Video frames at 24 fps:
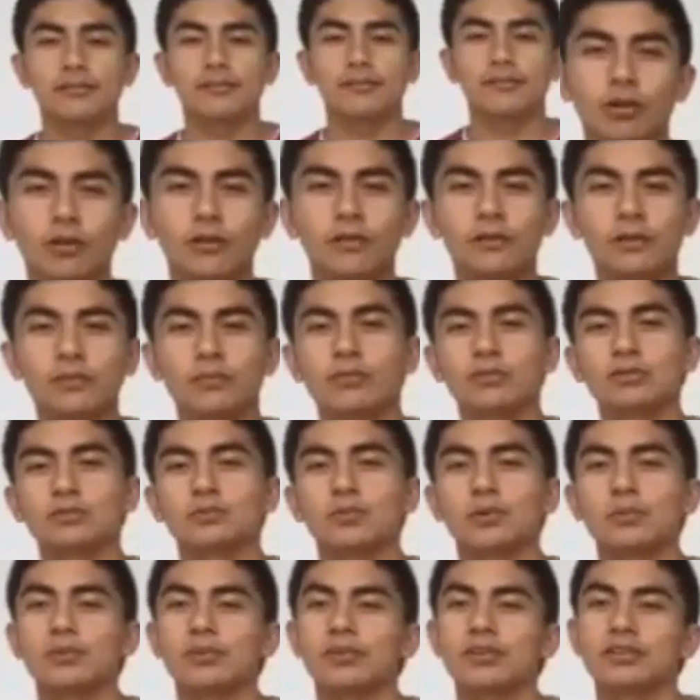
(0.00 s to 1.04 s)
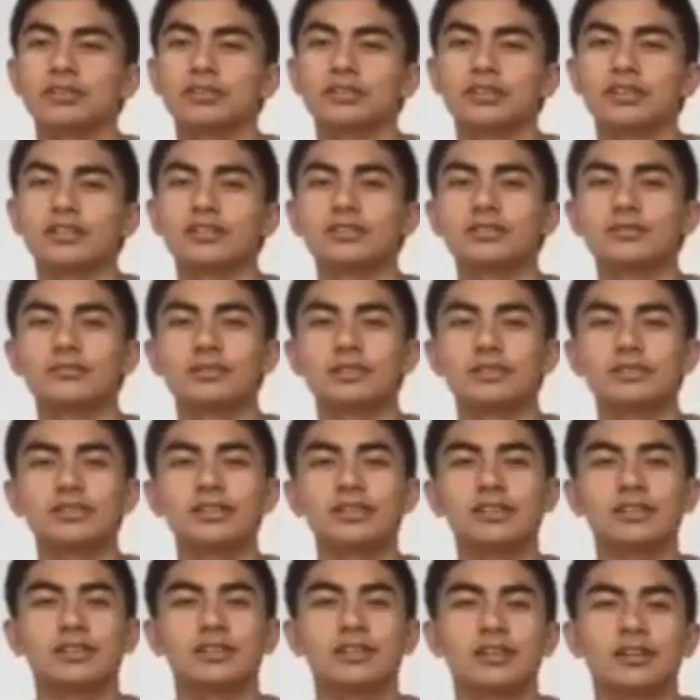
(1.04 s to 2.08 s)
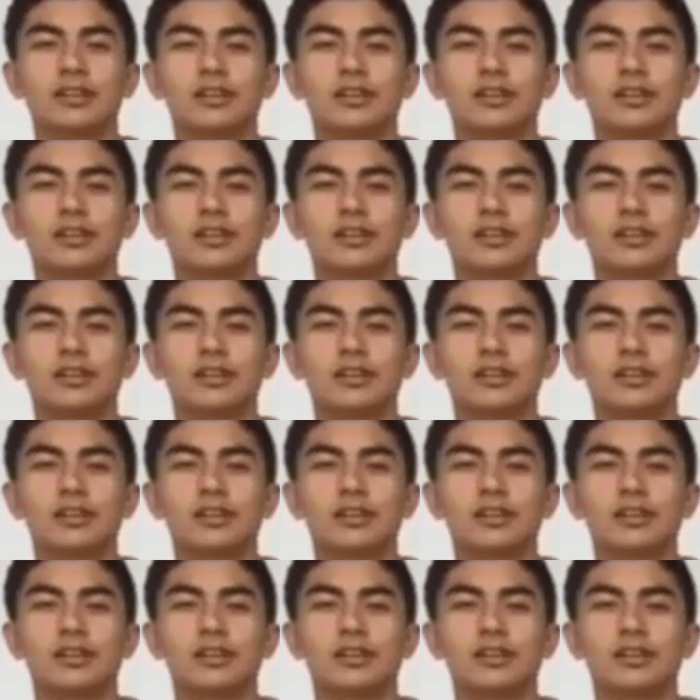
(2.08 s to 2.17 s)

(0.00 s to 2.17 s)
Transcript: One of the most popular cities in Brazil,